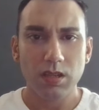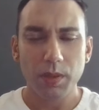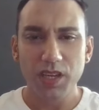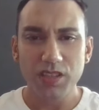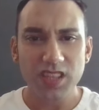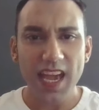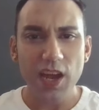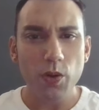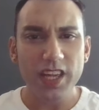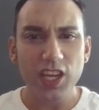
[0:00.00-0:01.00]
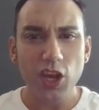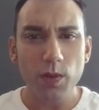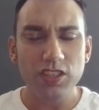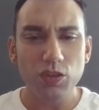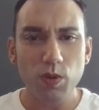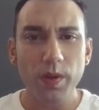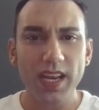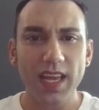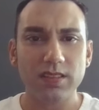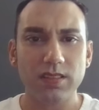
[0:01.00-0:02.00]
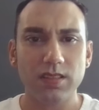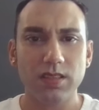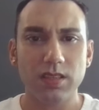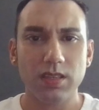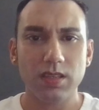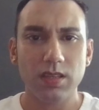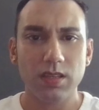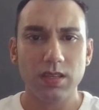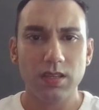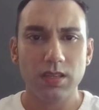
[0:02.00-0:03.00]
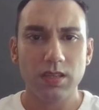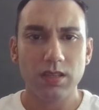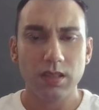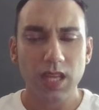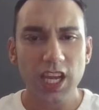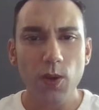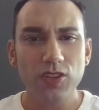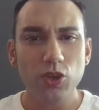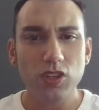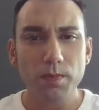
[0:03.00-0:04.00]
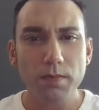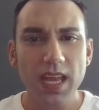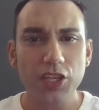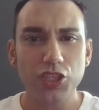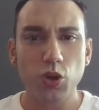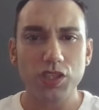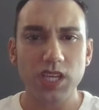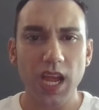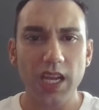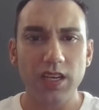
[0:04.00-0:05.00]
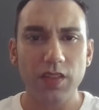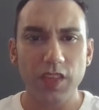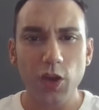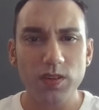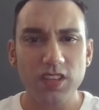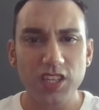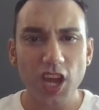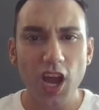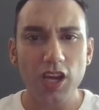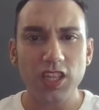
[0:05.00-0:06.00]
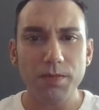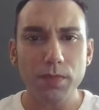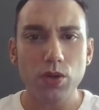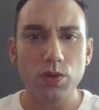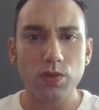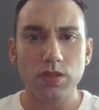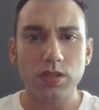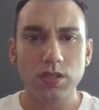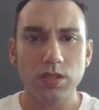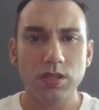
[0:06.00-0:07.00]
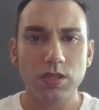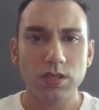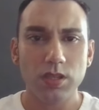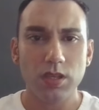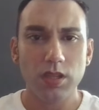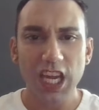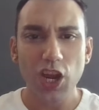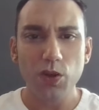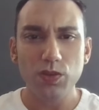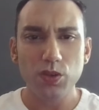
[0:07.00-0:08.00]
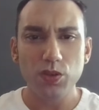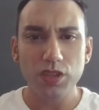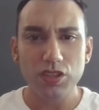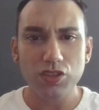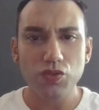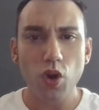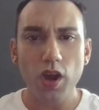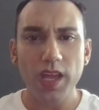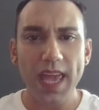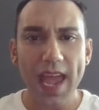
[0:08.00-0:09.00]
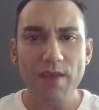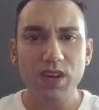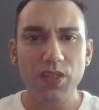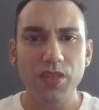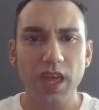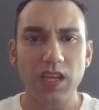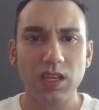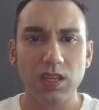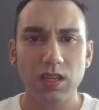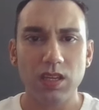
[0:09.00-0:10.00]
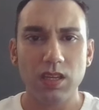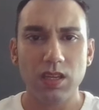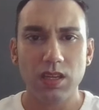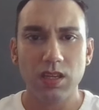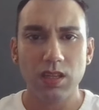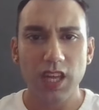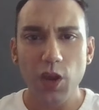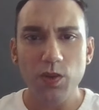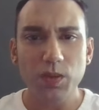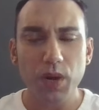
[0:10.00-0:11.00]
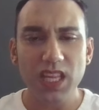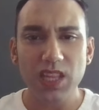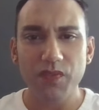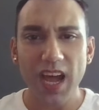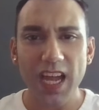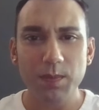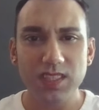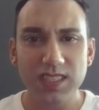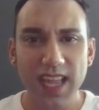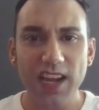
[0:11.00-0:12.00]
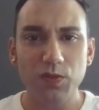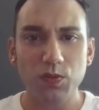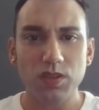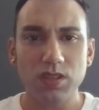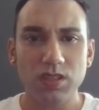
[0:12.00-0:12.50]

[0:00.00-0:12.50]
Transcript: because they're only going to ruin it. They're going to diminish your shine. They're going to darken the mood. They're going to destroy everything. They're going to bring the vibes down,